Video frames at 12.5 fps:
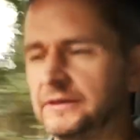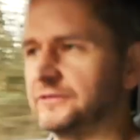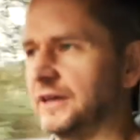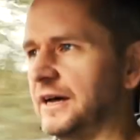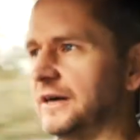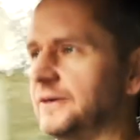
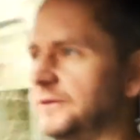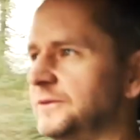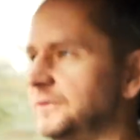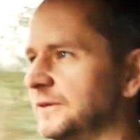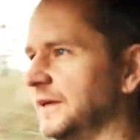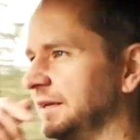
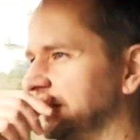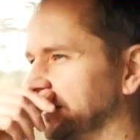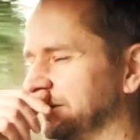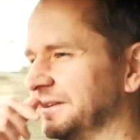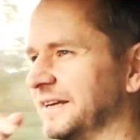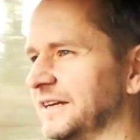So it
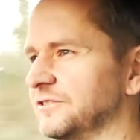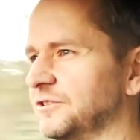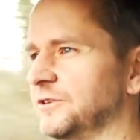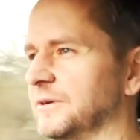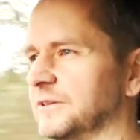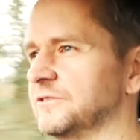doesn't get
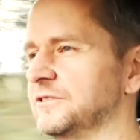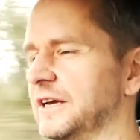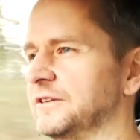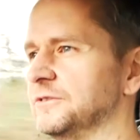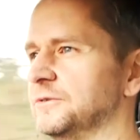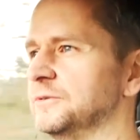too
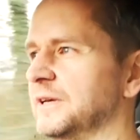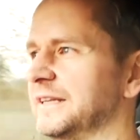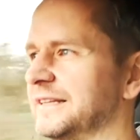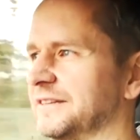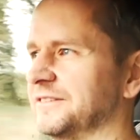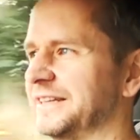unsettled, it
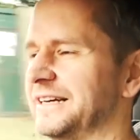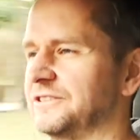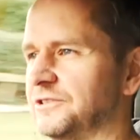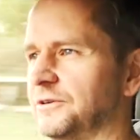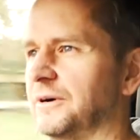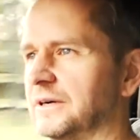doesn't get
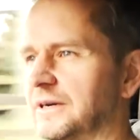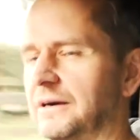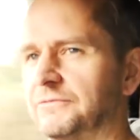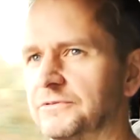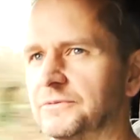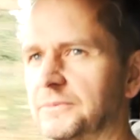too
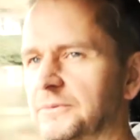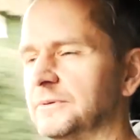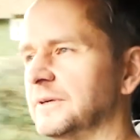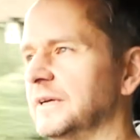uncomfortable.